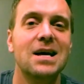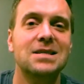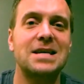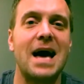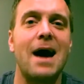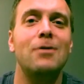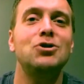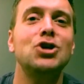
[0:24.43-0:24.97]

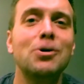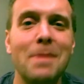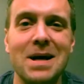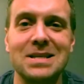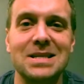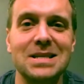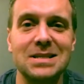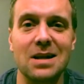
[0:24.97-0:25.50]
So how do you go
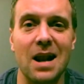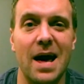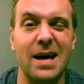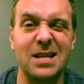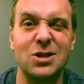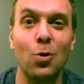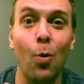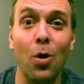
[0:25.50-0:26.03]
back to these
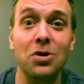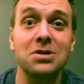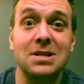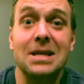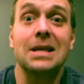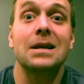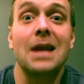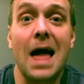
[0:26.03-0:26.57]
clients, the ones
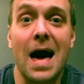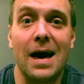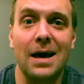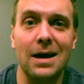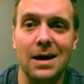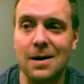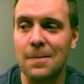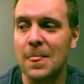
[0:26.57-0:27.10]
that you
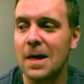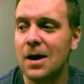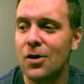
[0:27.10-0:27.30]
like,